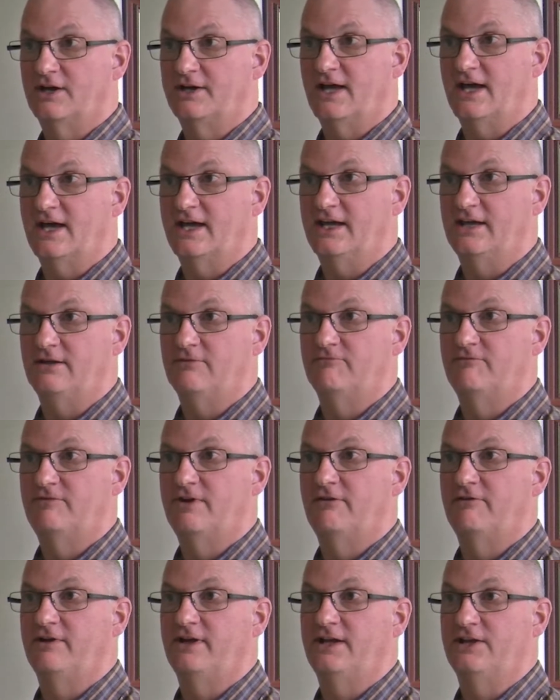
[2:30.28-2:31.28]
day
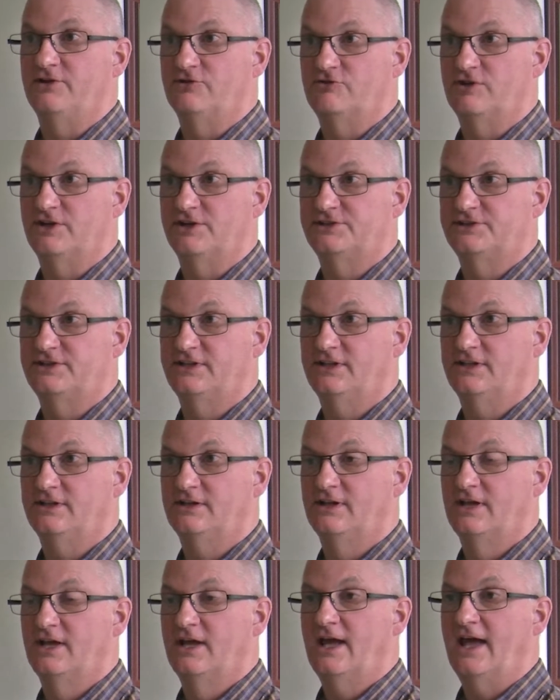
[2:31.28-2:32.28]
very interesting,
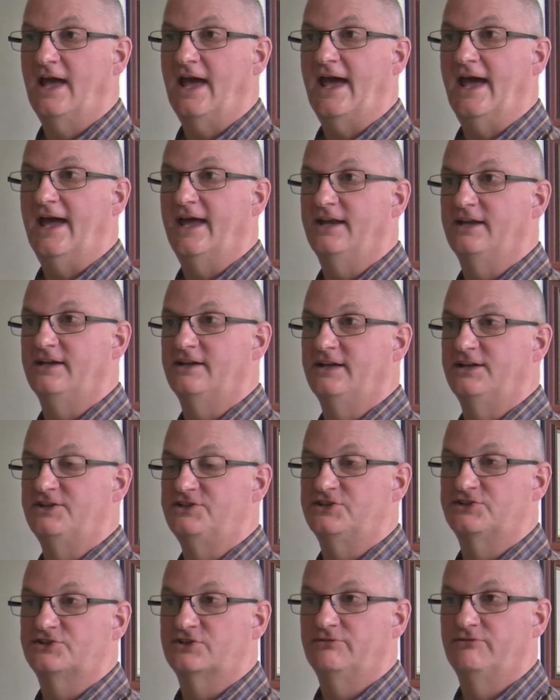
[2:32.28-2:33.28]
and it
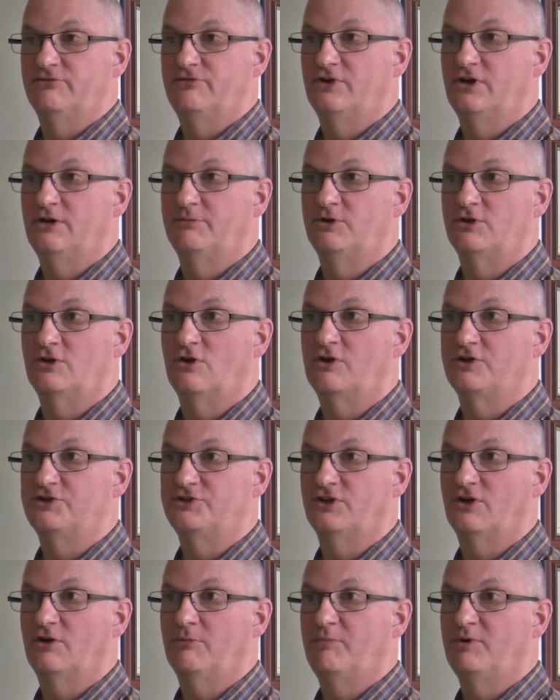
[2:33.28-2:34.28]
just confirmed the knowledge
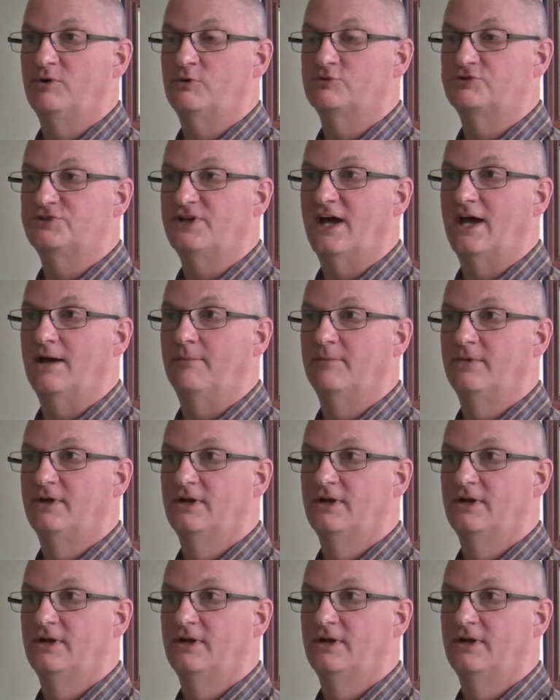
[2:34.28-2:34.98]
that I've built up.